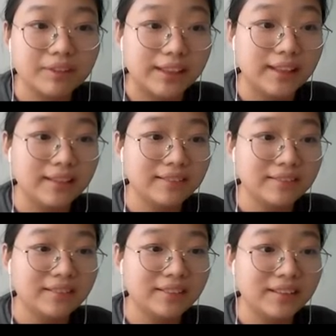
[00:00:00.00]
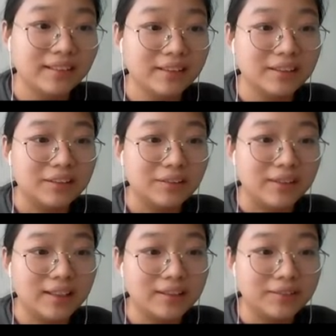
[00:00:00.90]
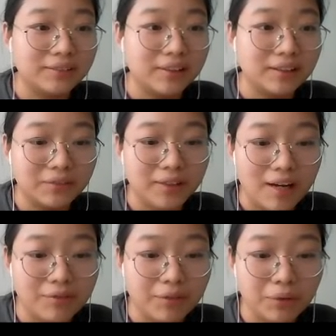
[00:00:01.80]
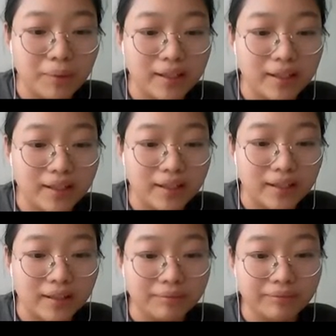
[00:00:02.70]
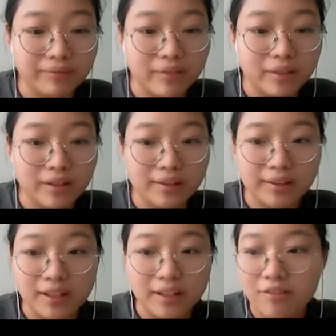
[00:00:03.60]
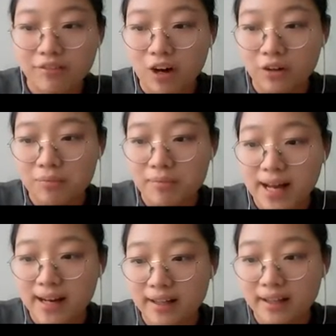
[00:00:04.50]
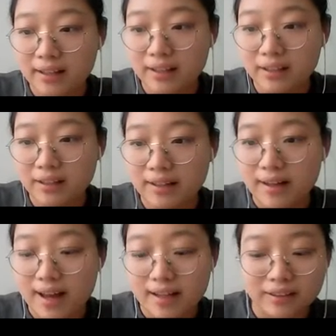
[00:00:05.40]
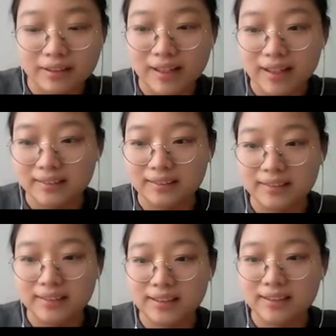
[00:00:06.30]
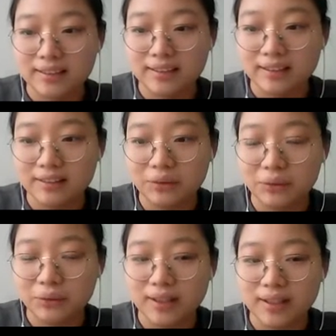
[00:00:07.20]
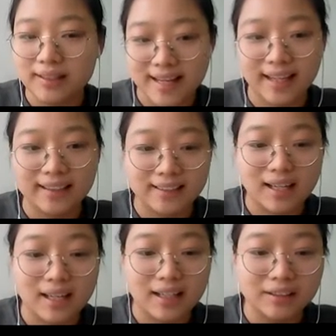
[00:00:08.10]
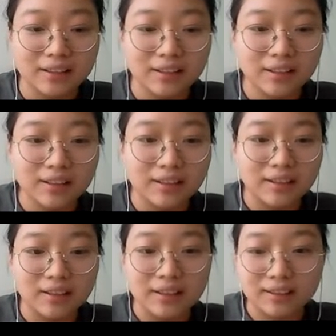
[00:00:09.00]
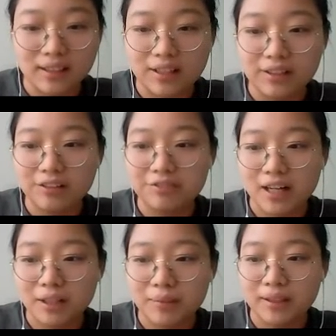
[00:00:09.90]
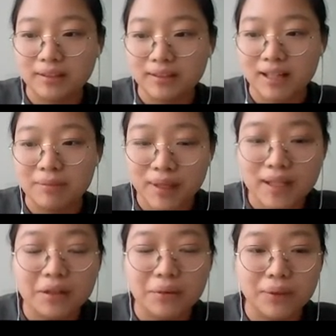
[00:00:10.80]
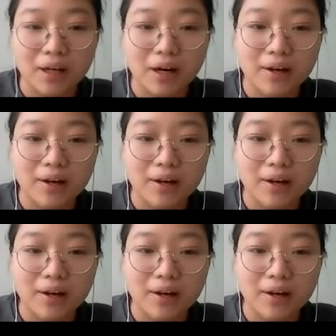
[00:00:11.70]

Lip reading: See, so this one we have 2p here. They have automatic enter, like a change it to the next line. This kind of element, like p, we call